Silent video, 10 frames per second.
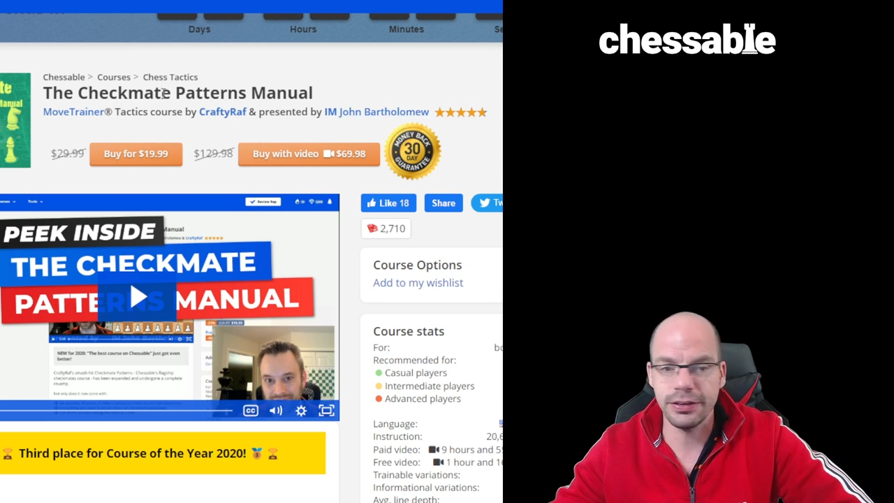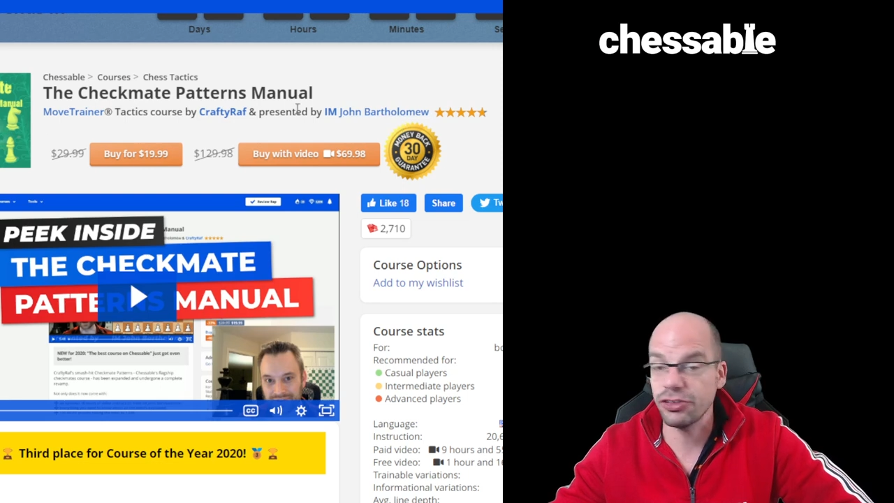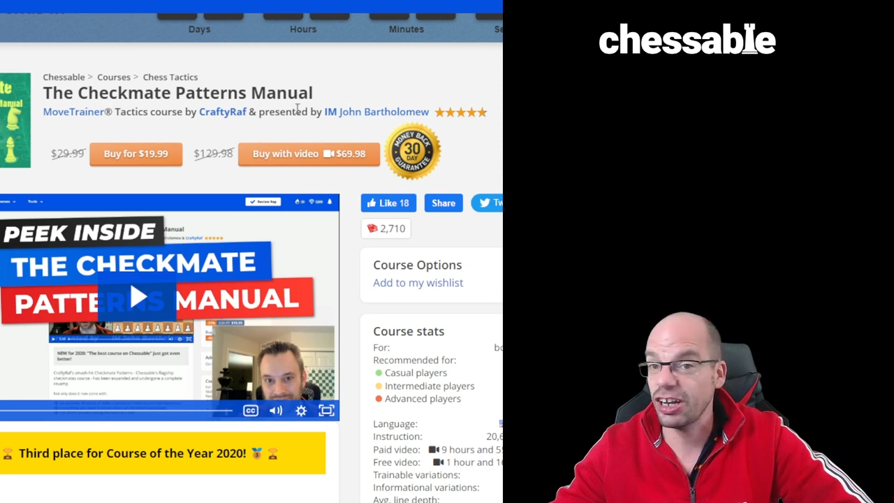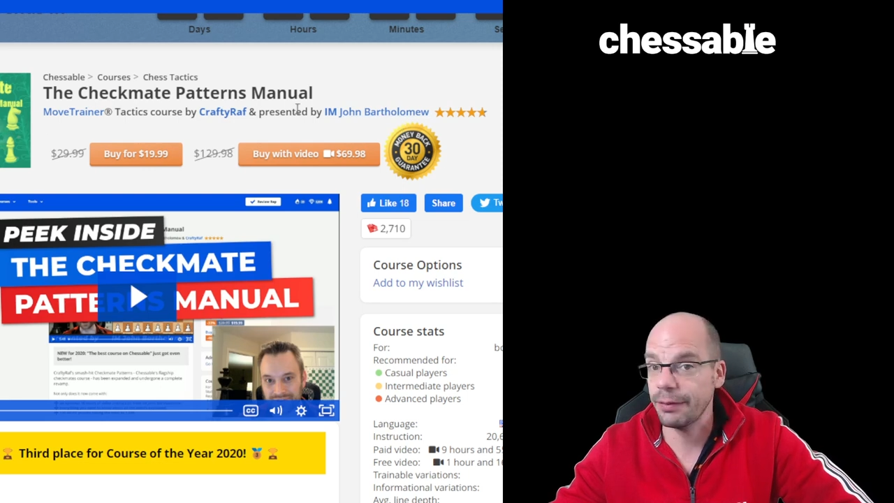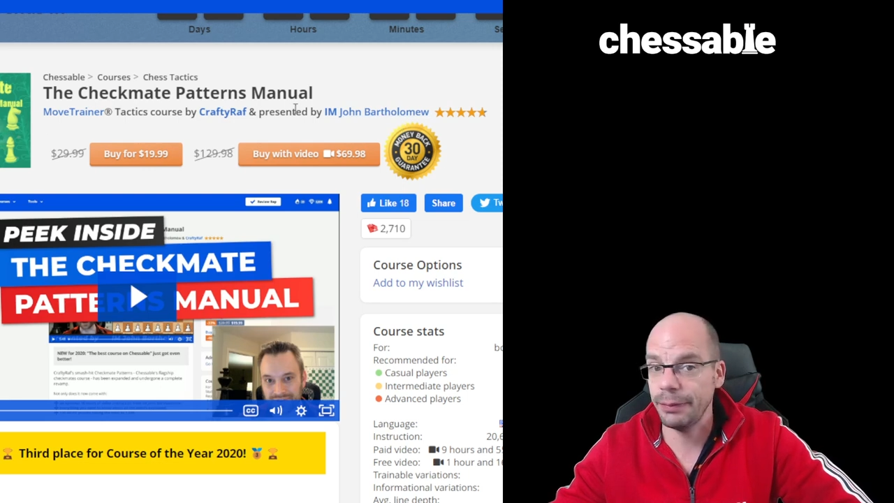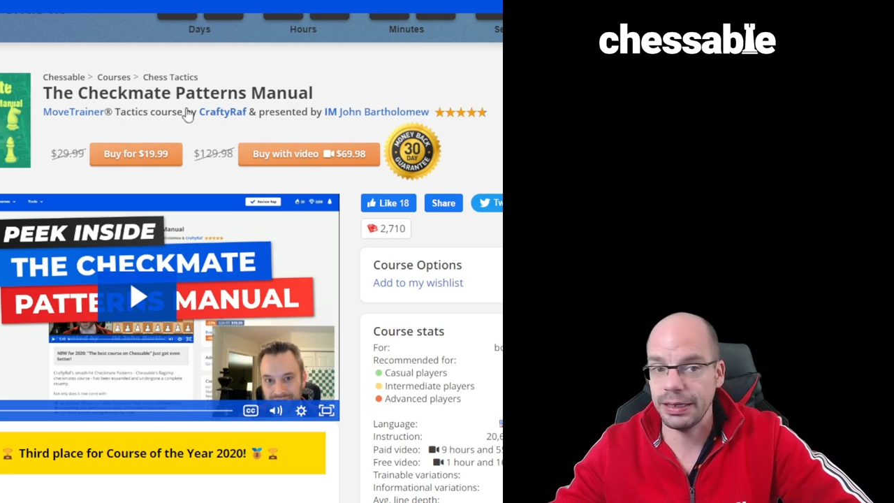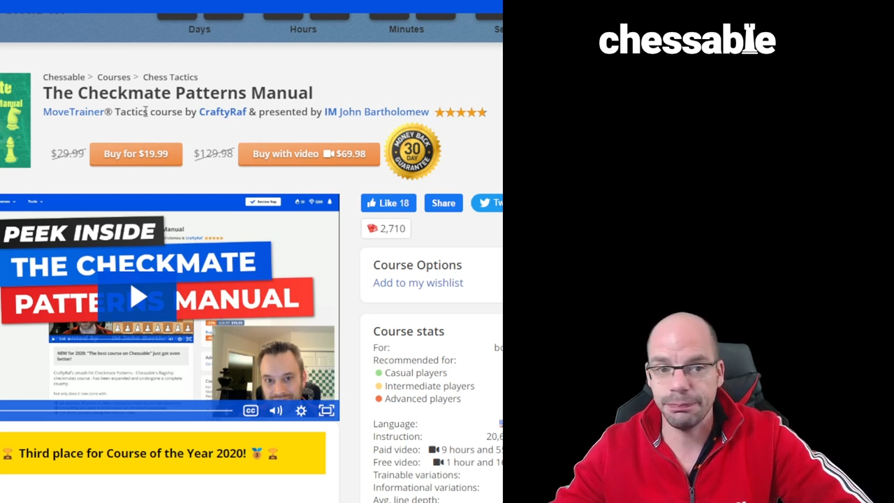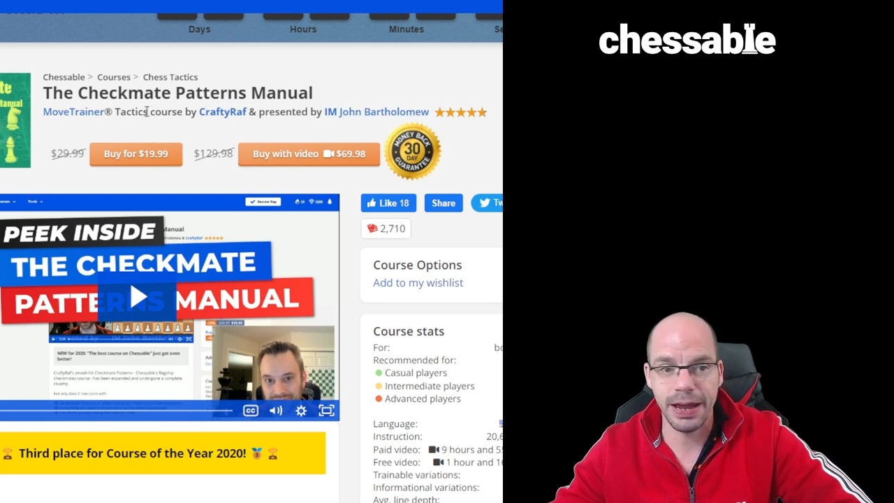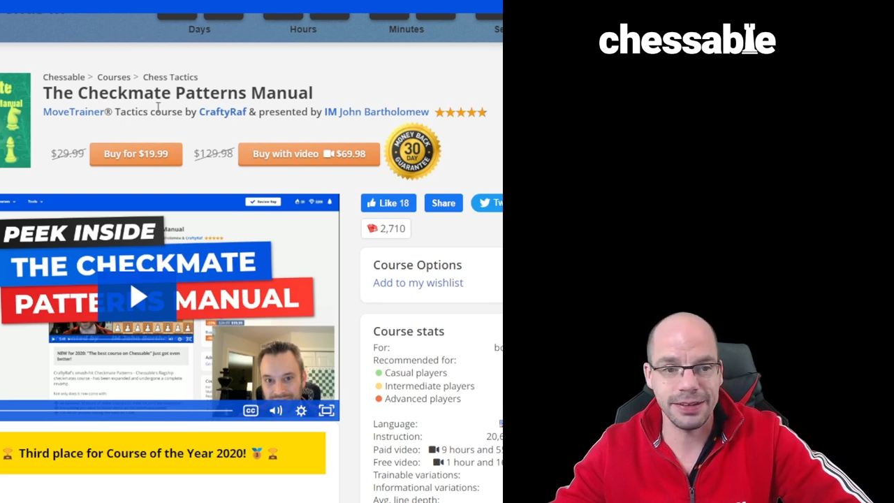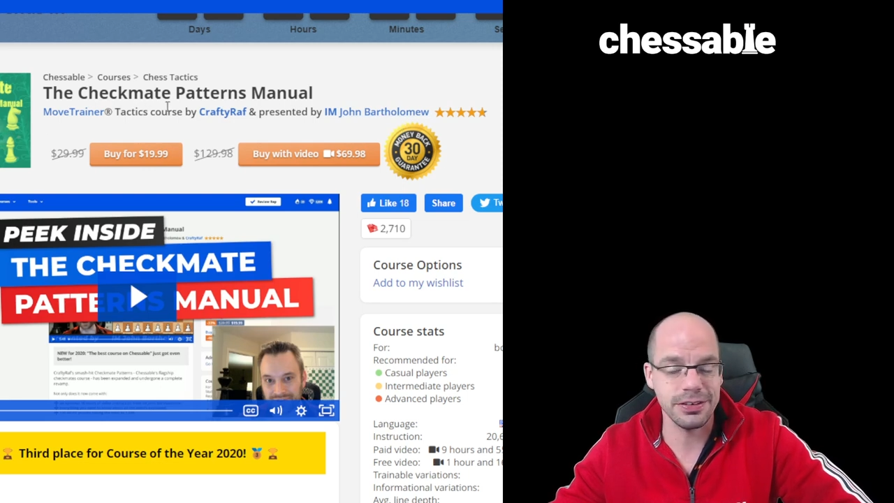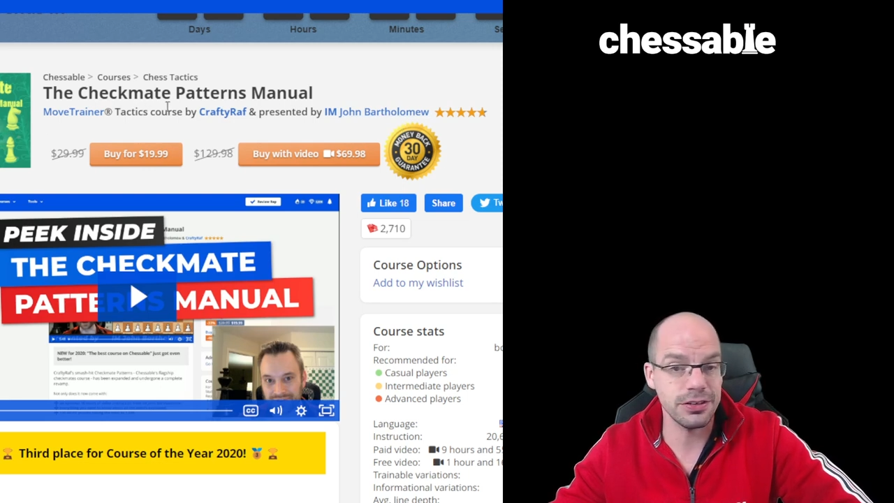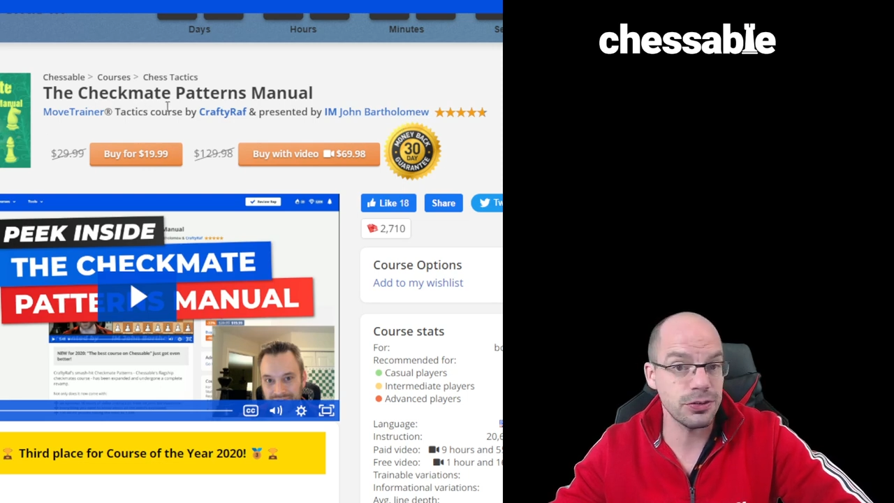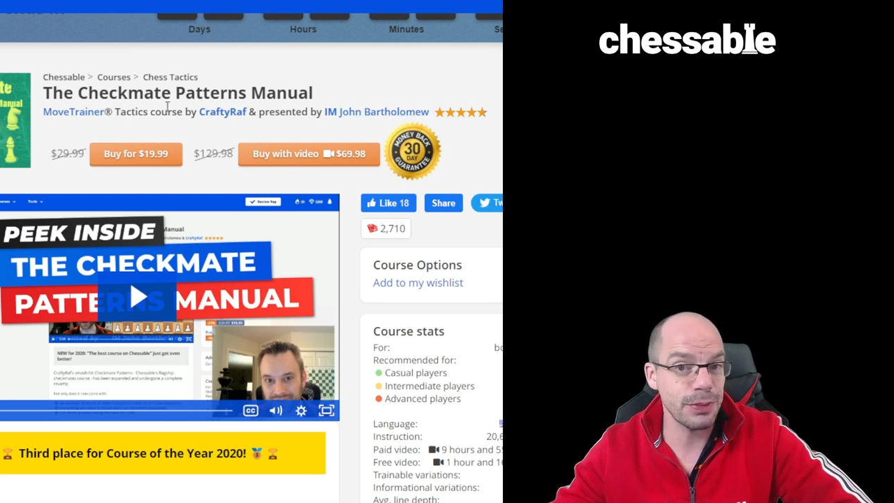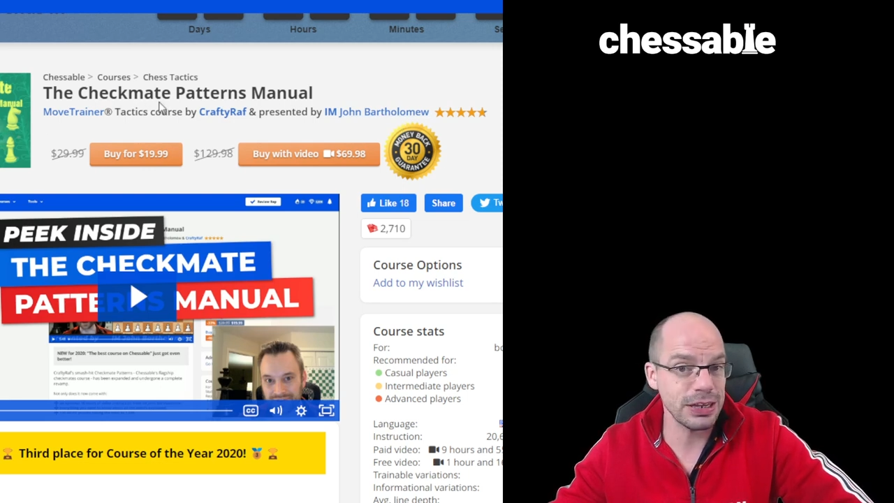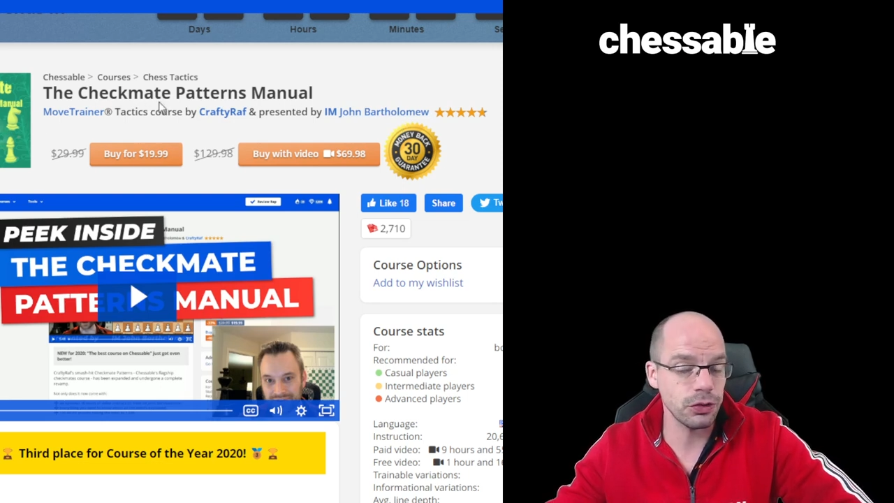Checkmate Patterns
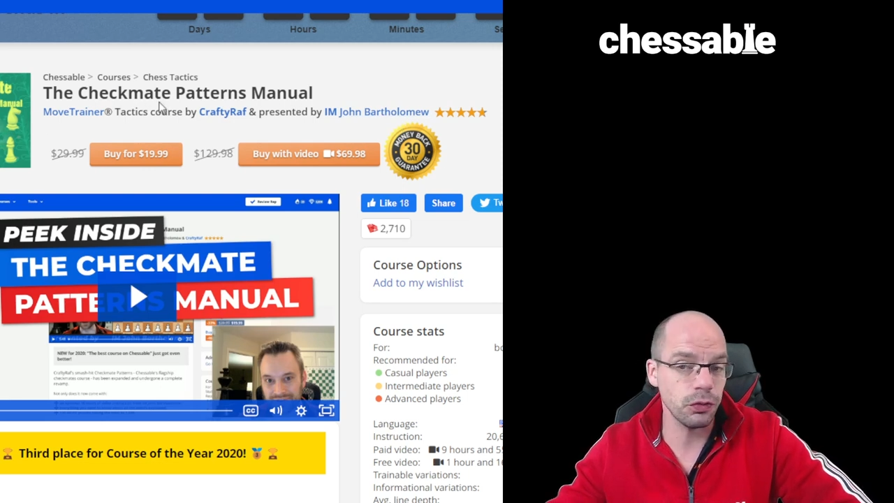manual,